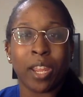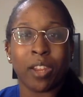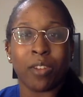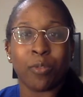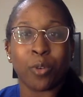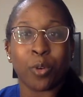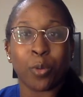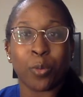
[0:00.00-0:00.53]

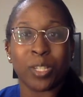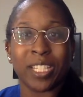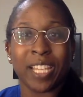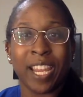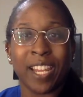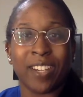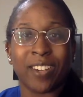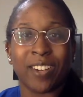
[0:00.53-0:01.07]
for a
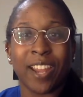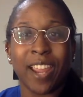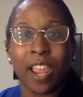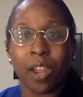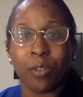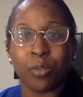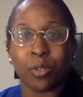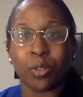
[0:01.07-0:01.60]
retainer
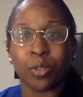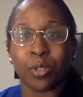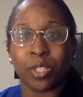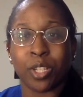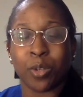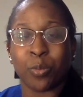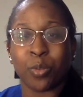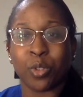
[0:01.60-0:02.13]
after you're
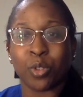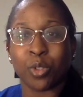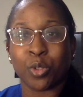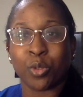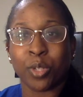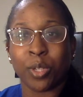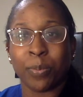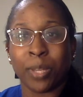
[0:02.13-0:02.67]
done with your
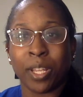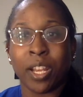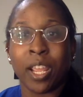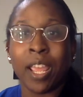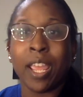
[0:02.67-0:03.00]
treatment,